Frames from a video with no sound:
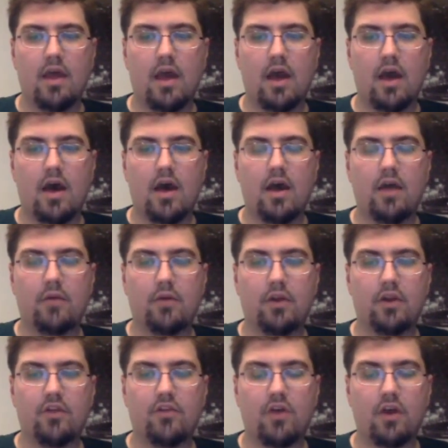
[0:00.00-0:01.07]
and we're going
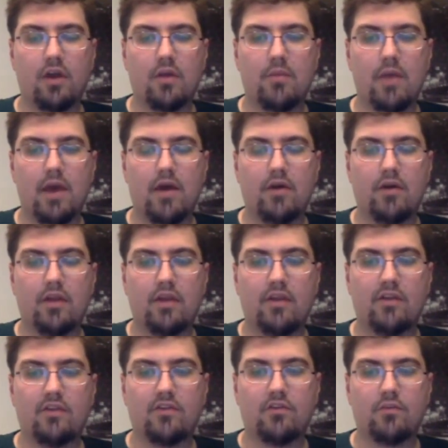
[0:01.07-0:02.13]
to talk about
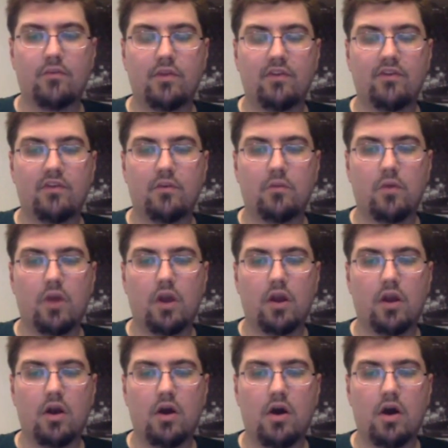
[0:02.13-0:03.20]
his recent
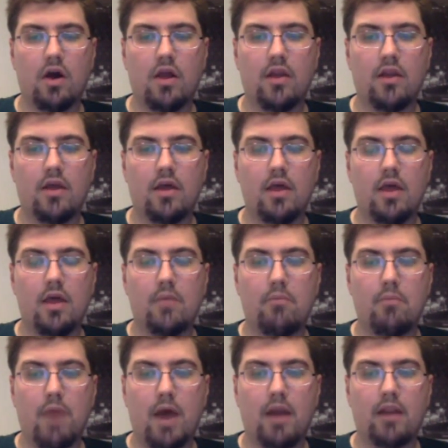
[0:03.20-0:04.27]
work on
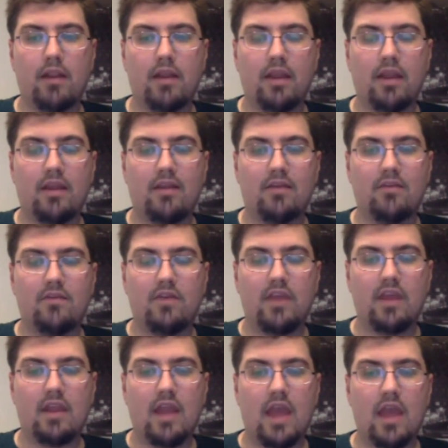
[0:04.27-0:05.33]
modeling
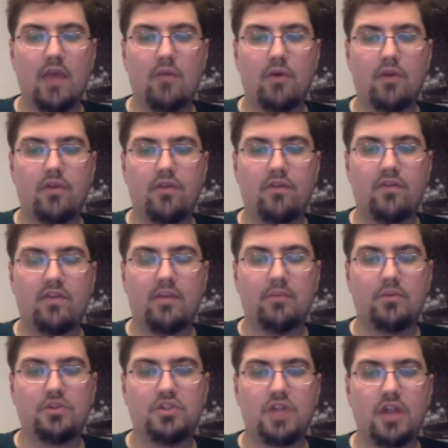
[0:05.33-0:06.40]
DNA with
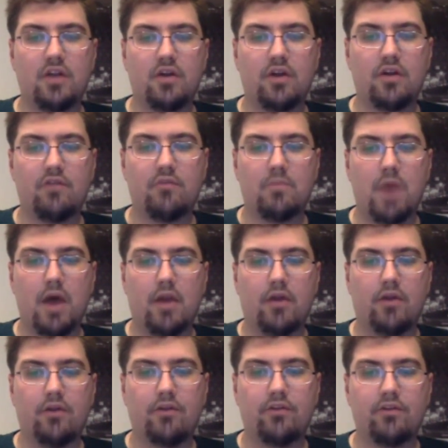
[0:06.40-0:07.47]
deep generative
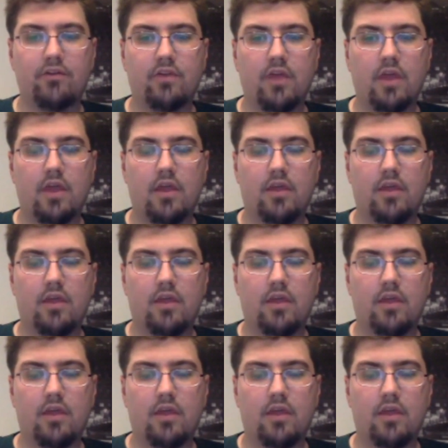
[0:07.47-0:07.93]
models.